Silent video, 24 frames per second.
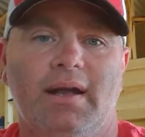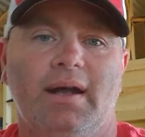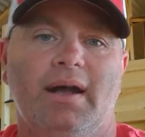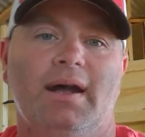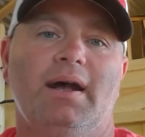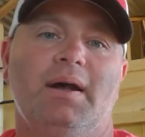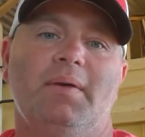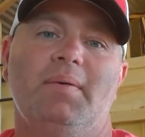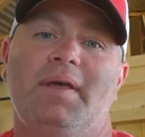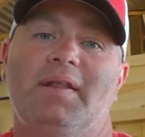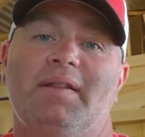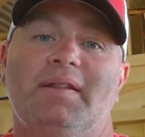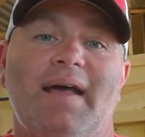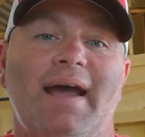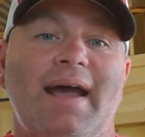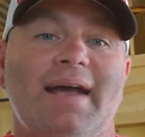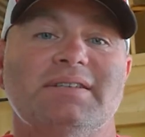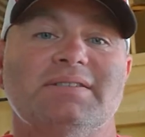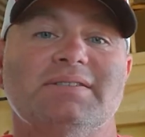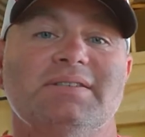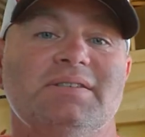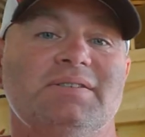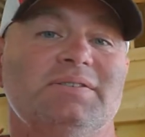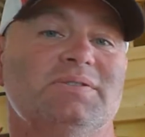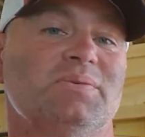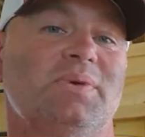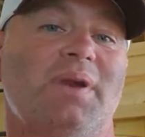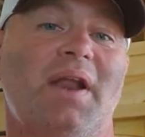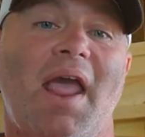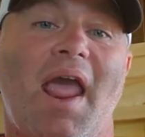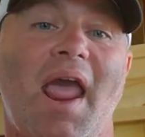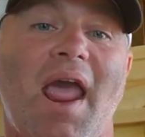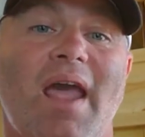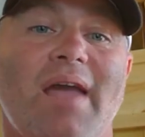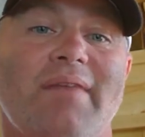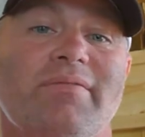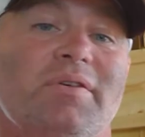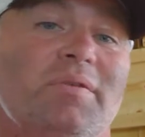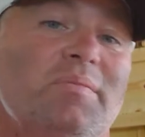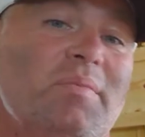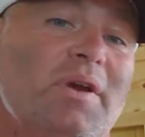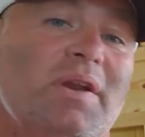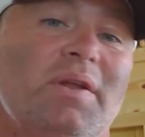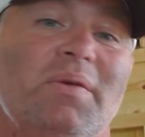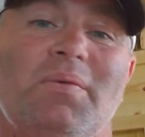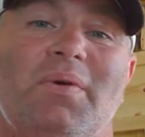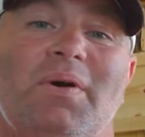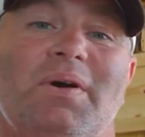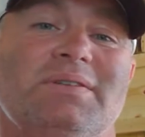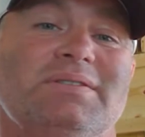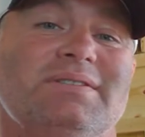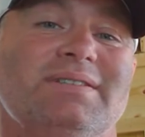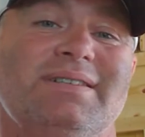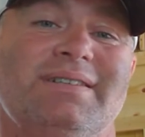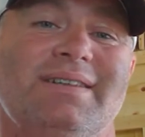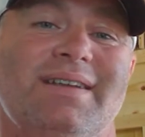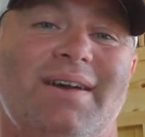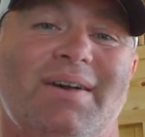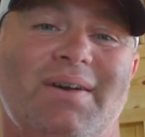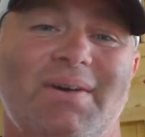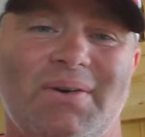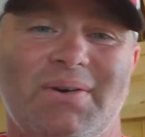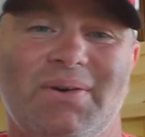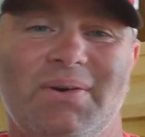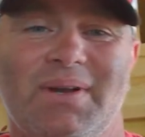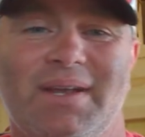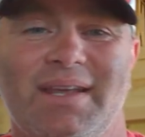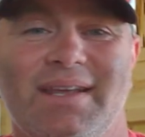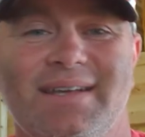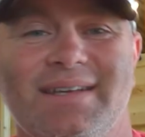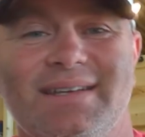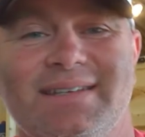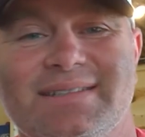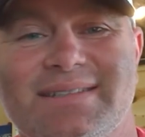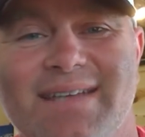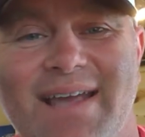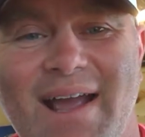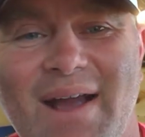And lastly, is what everybody wants to know is,